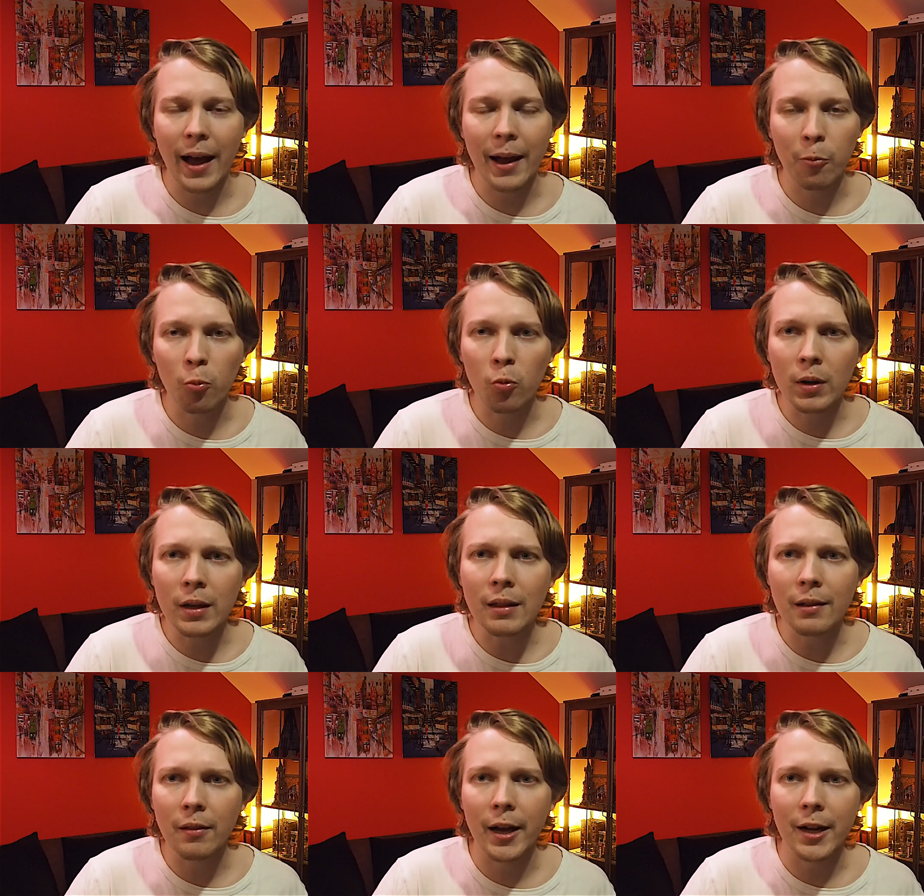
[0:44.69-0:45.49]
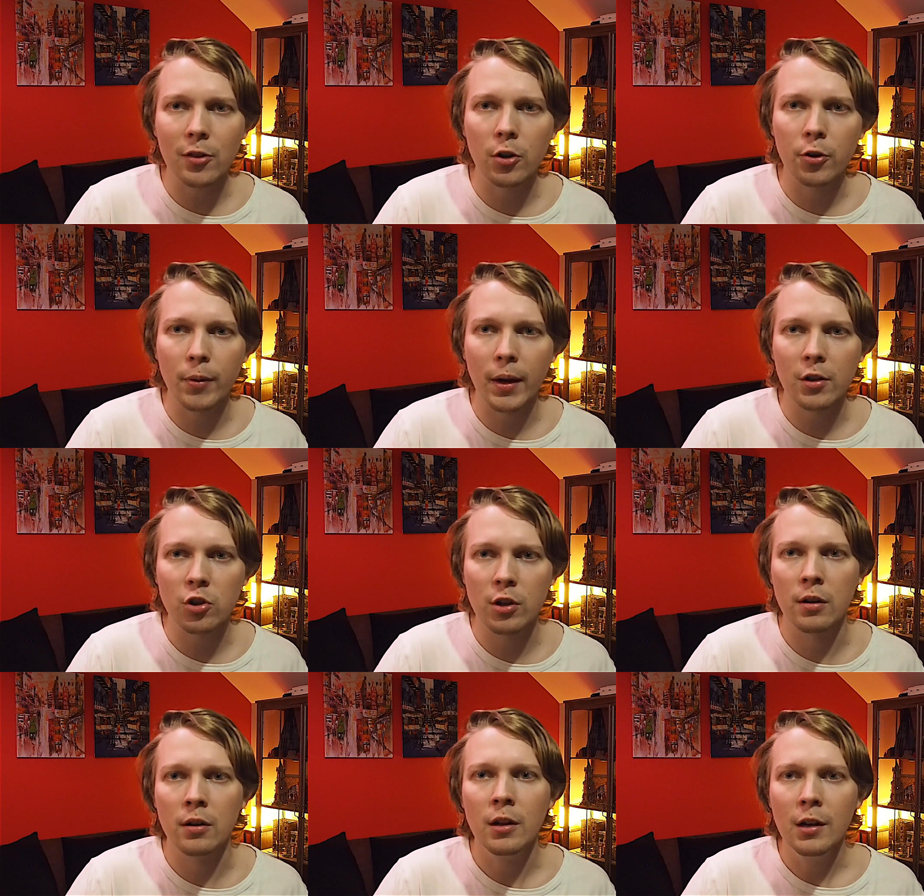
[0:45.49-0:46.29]
I really like the
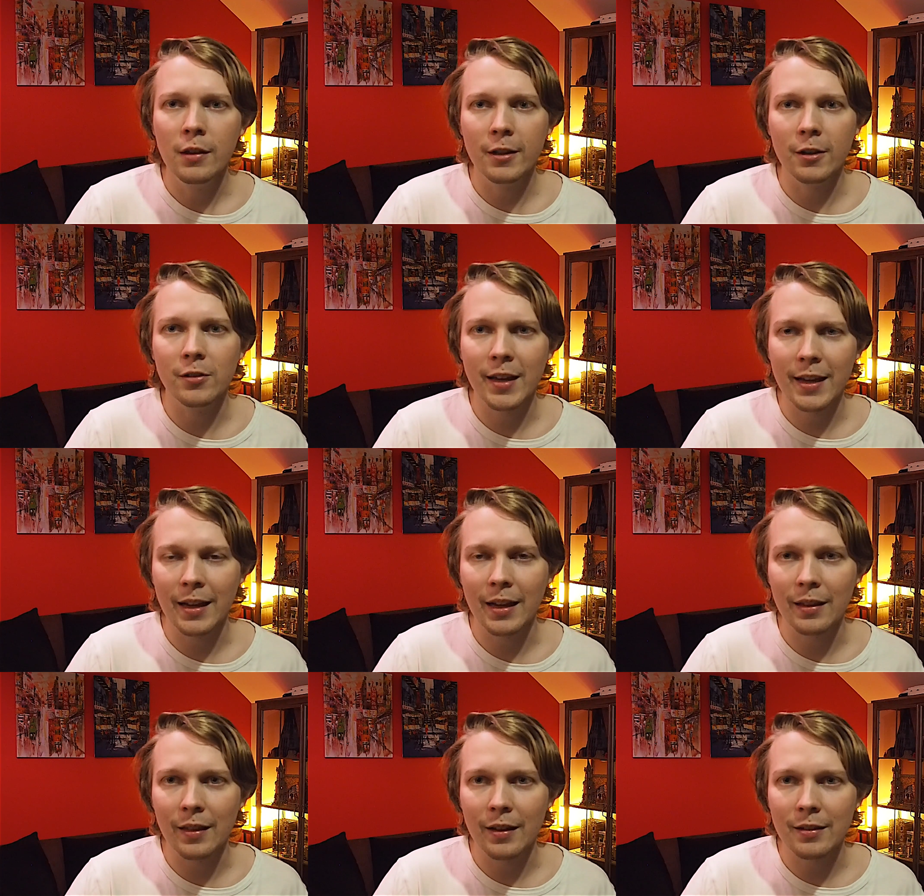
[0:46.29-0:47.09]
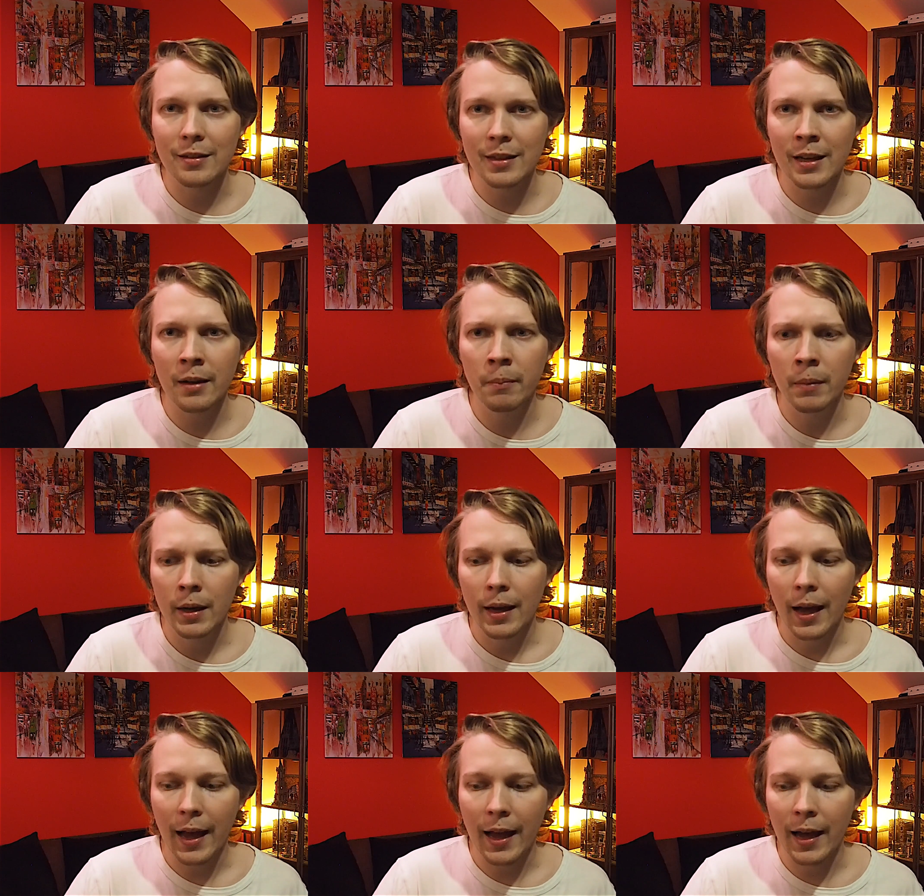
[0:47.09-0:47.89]
direction they're taking this theme,
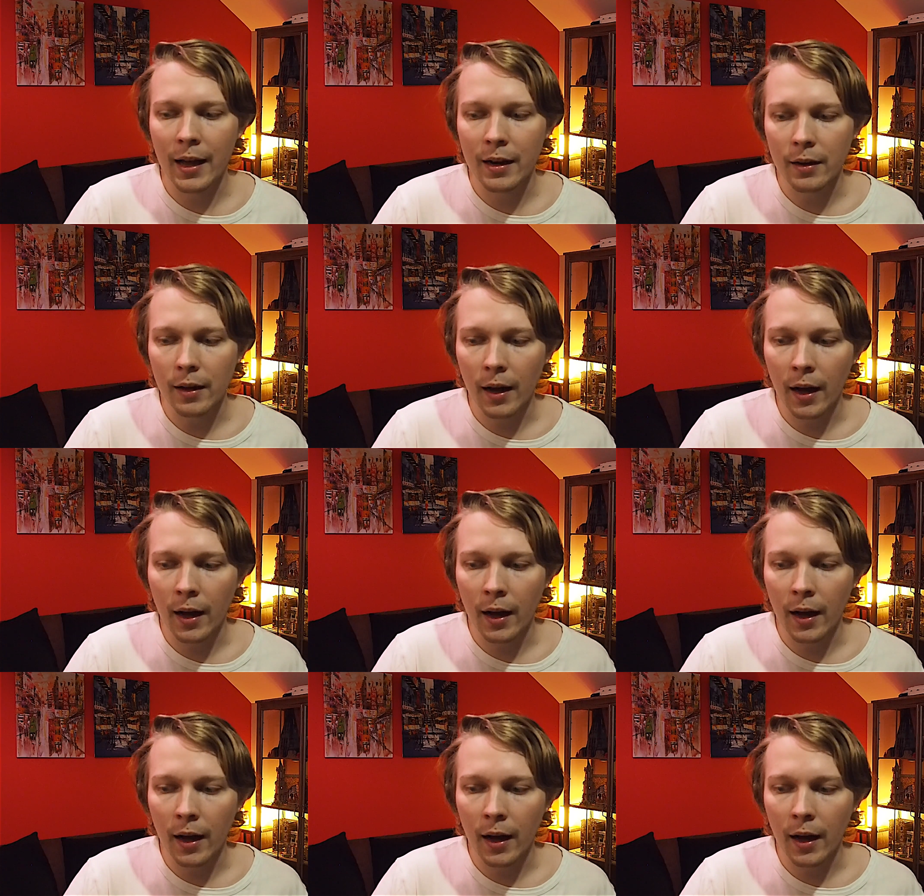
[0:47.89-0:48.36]
and